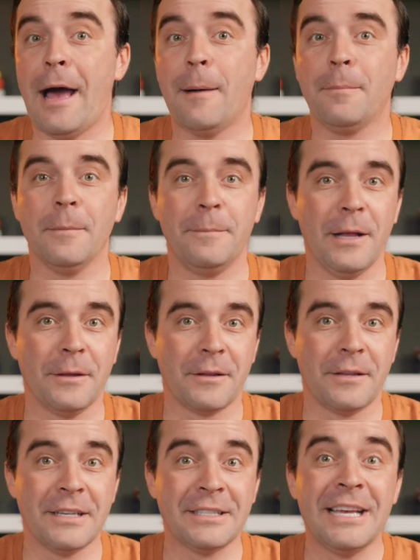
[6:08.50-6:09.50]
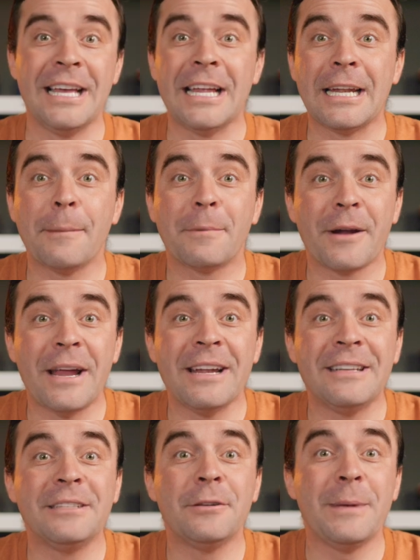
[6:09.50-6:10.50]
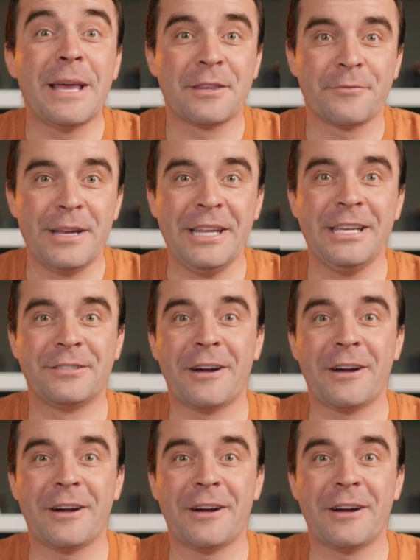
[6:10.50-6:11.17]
Apple build on this and upgrade it to be a 3D